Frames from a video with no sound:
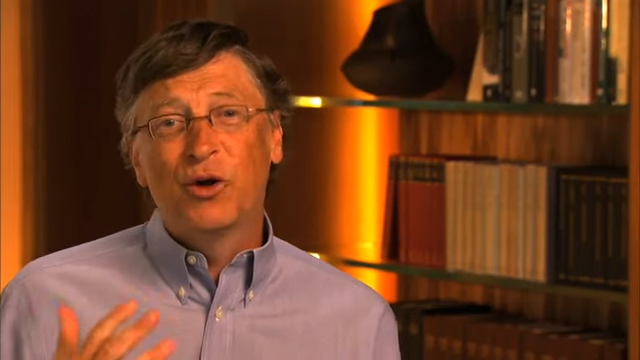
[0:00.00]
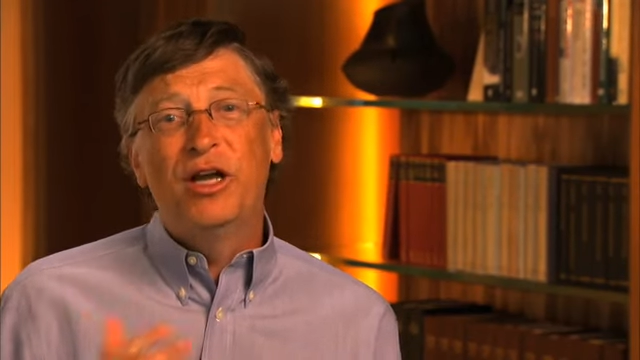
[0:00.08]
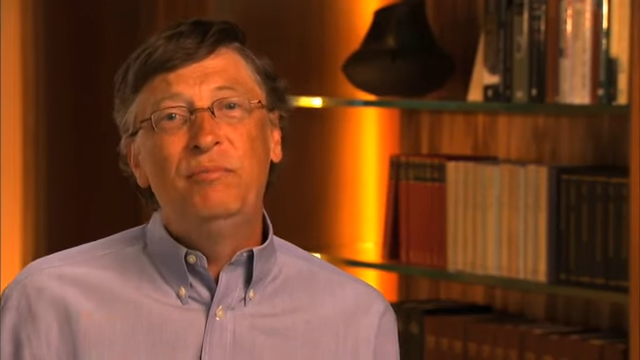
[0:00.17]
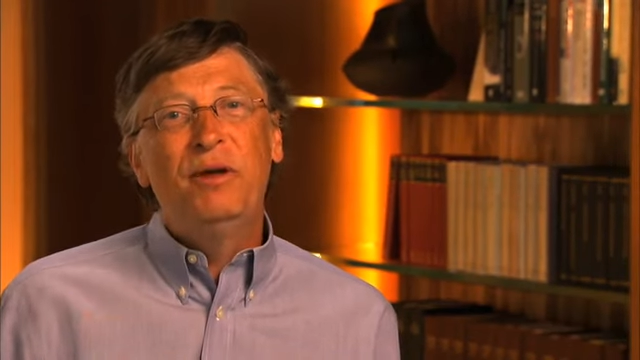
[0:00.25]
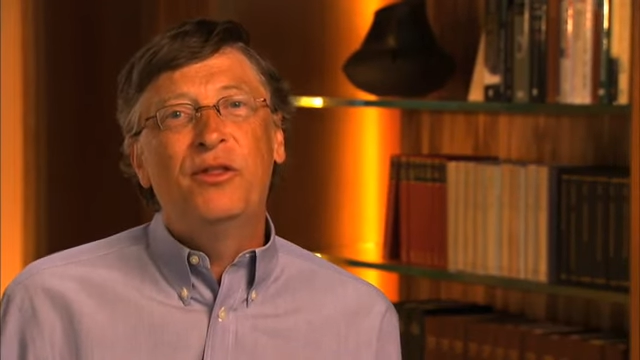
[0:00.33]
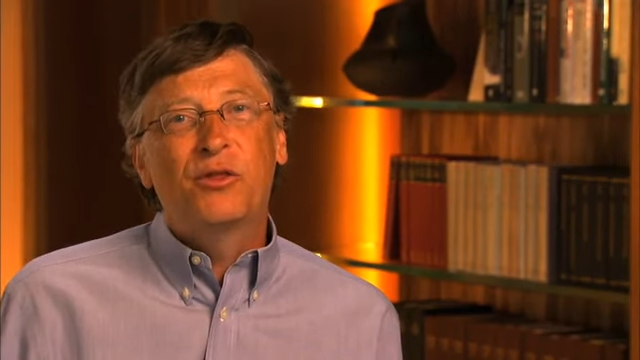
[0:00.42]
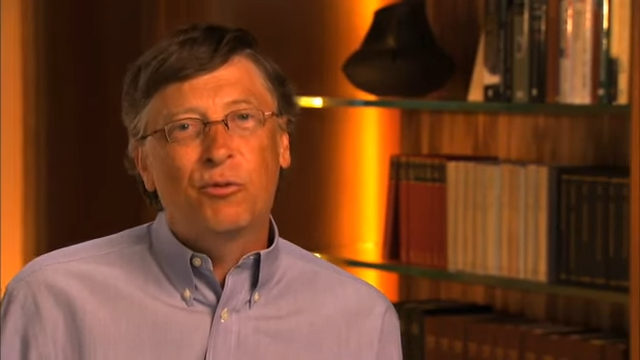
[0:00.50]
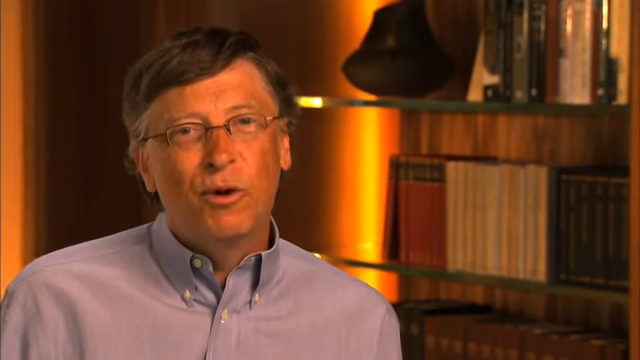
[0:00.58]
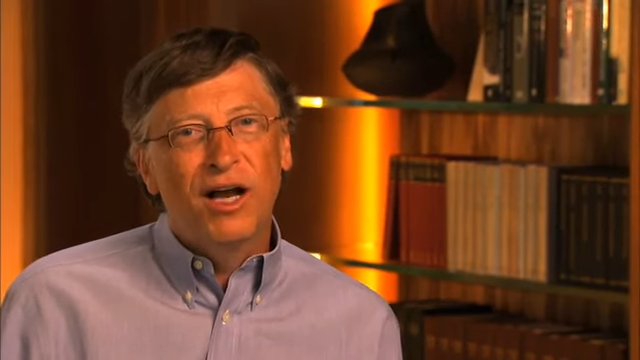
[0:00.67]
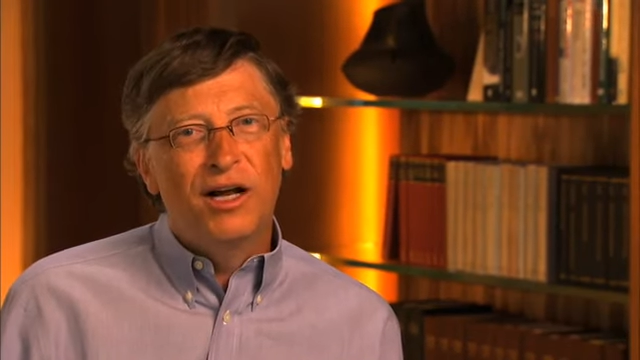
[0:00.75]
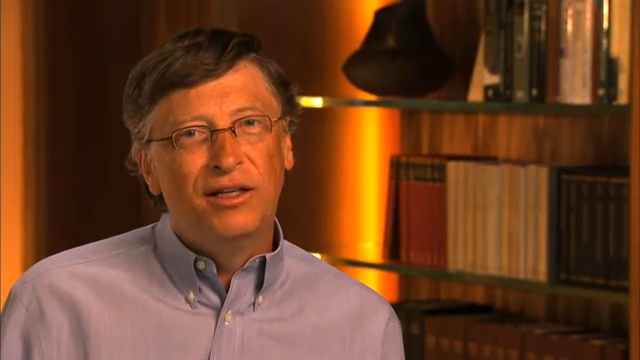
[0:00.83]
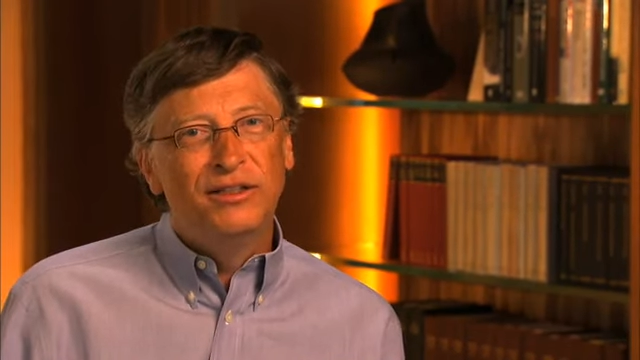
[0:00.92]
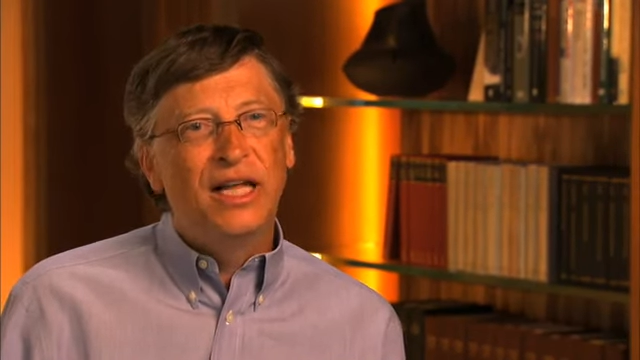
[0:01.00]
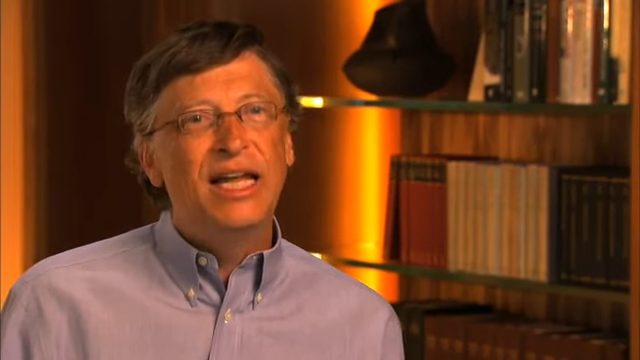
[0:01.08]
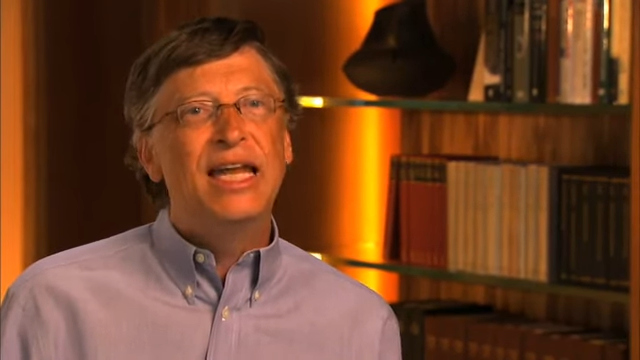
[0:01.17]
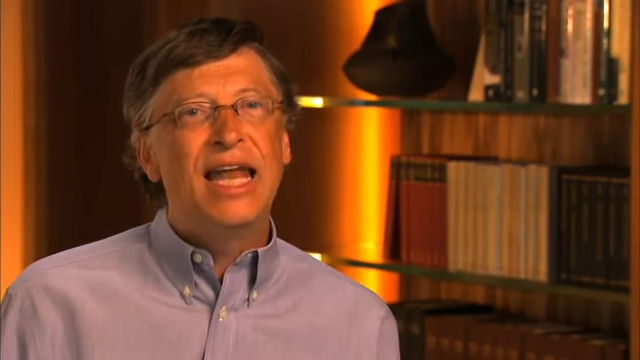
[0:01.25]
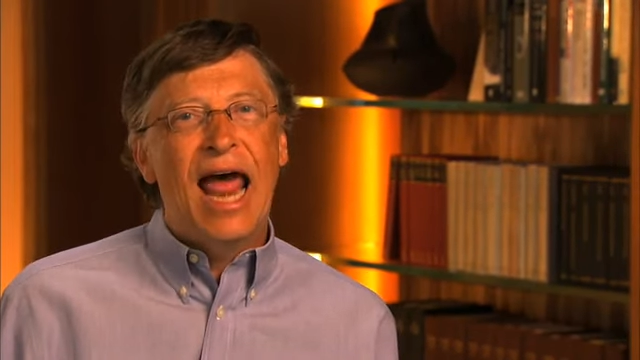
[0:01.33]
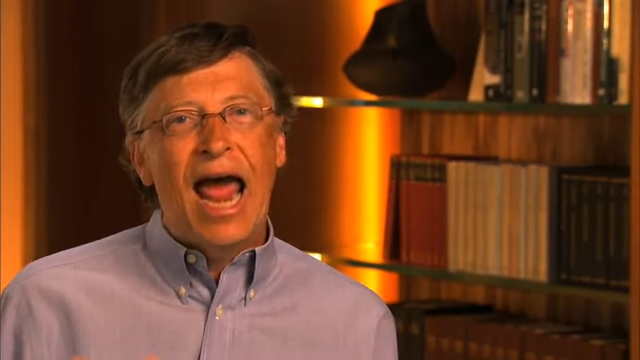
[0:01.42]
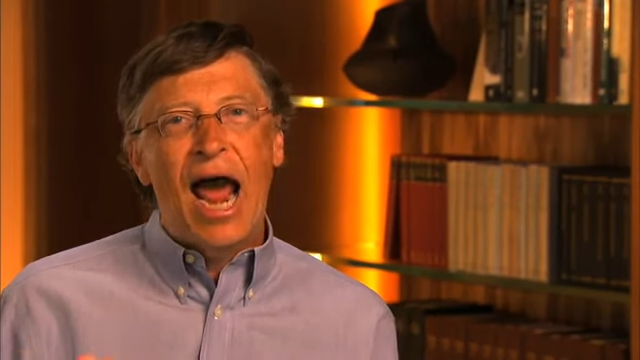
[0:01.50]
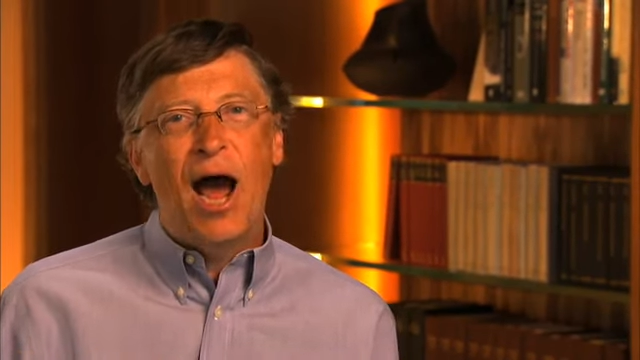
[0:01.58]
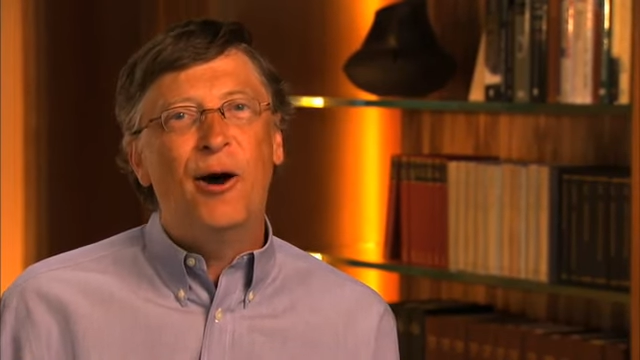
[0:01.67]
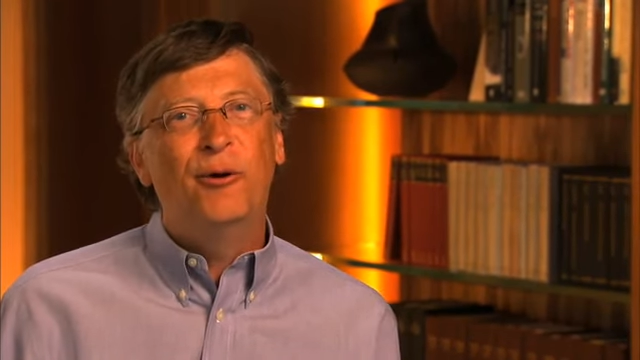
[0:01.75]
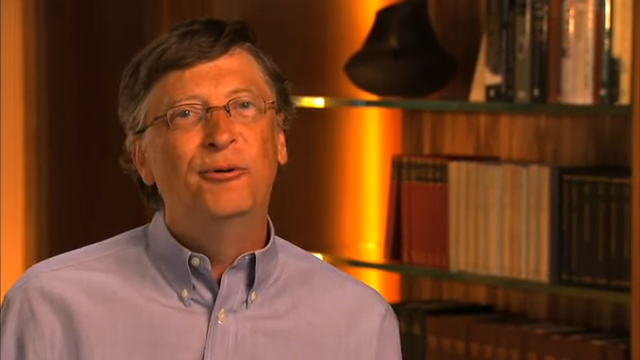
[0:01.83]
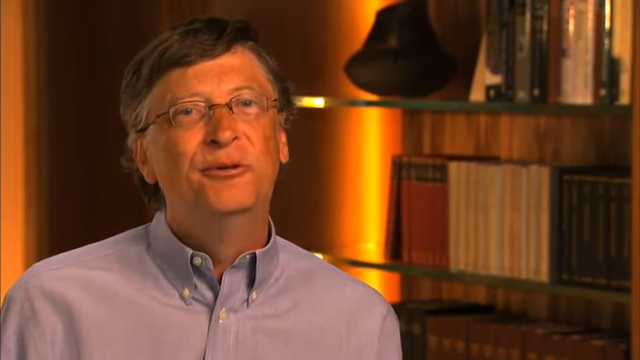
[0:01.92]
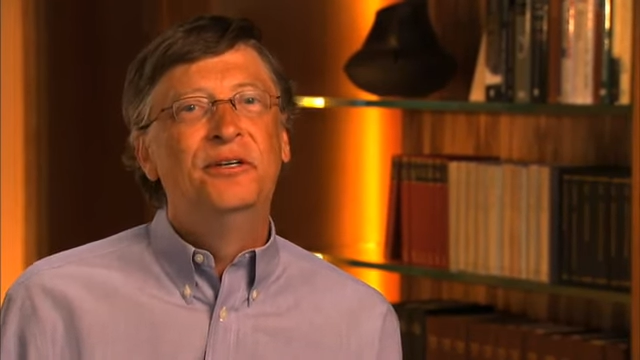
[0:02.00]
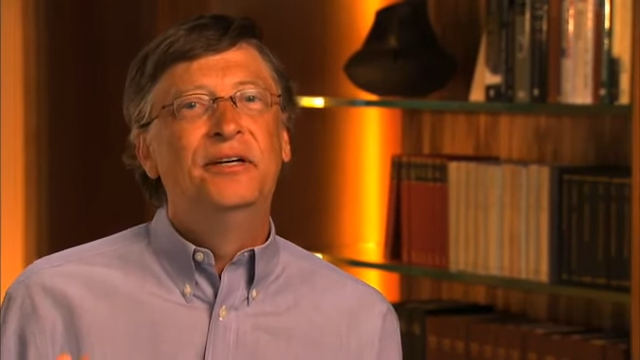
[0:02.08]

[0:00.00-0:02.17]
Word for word: he'd be thrilled that now